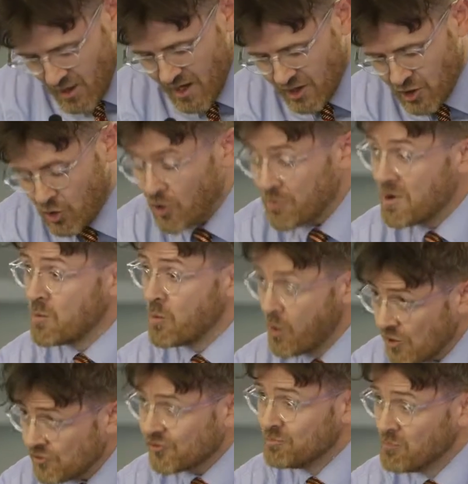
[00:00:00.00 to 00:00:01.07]
economy
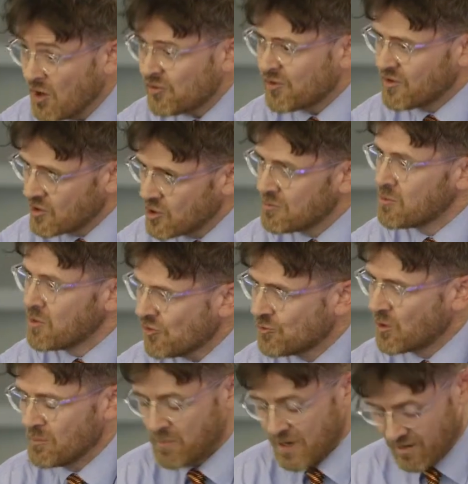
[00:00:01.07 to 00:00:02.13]
must
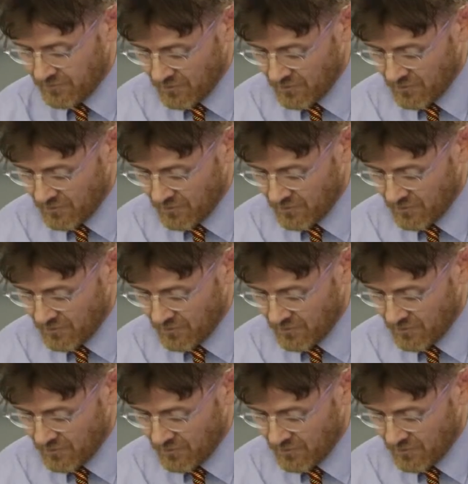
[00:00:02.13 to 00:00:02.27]
work better